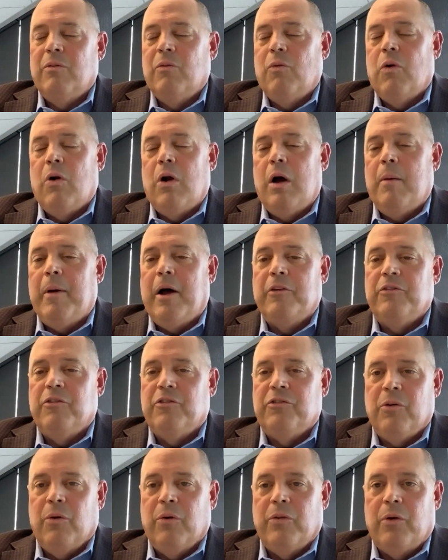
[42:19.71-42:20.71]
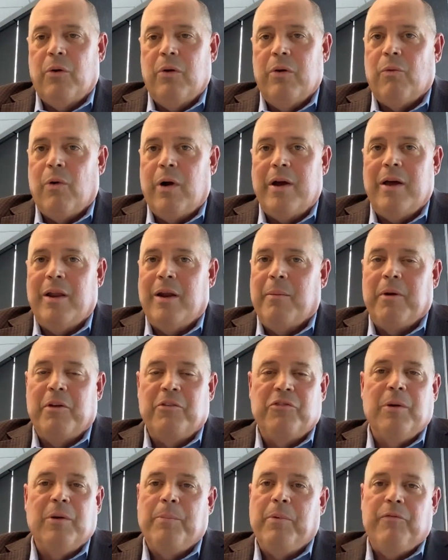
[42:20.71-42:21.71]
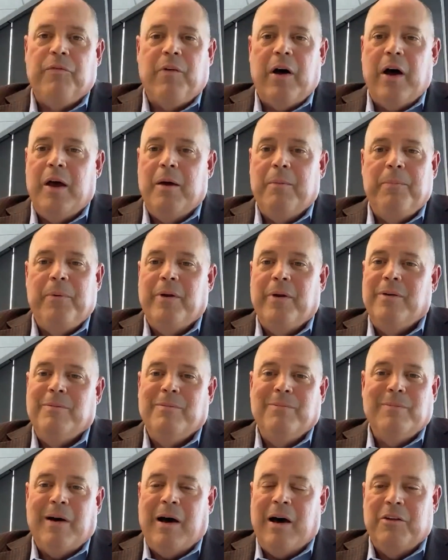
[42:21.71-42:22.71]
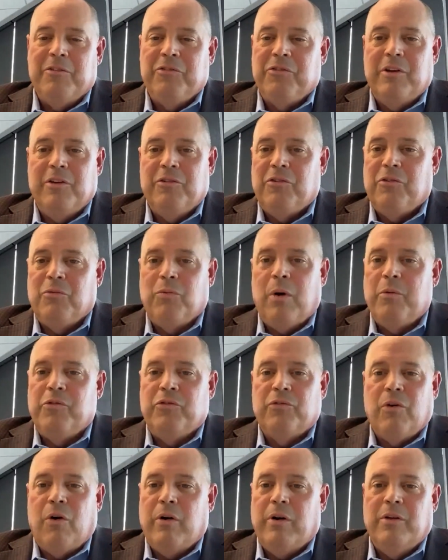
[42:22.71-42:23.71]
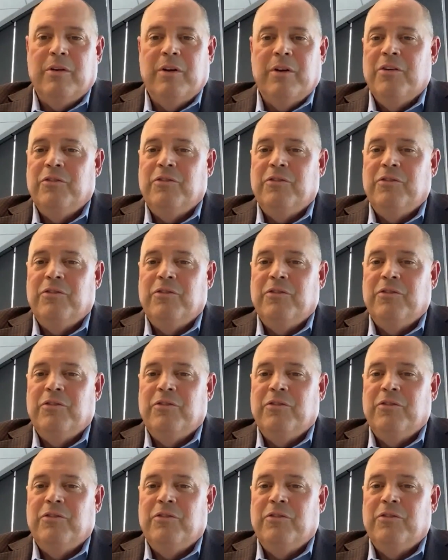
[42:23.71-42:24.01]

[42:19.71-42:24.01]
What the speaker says: We're all about just doing the right. And I'm going to simplify it, but honestly, this is where we started.